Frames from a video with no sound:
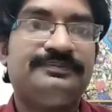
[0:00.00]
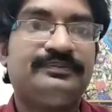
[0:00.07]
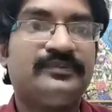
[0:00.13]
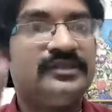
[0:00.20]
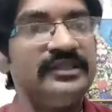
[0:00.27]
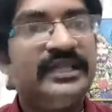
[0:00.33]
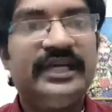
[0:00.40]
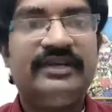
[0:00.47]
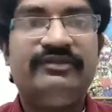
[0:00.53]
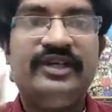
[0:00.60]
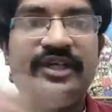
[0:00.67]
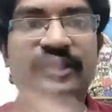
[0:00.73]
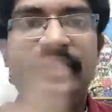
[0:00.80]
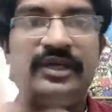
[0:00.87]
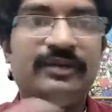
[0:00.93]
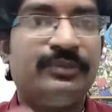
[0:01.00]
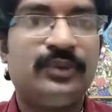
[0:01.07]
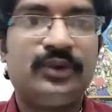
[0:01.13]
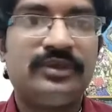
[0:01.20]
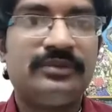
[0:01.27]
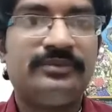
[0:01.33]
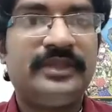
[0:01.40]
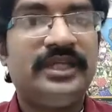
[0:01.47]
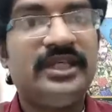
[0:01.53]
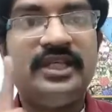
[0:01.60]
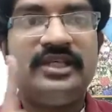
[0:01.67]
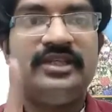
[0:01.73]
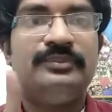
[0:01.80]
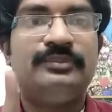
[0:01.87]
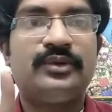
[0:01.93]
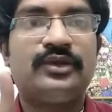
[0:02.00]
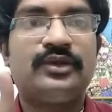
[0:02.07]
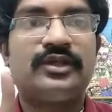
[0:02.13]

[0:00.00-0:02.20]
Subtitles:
That video I have put, but it is important.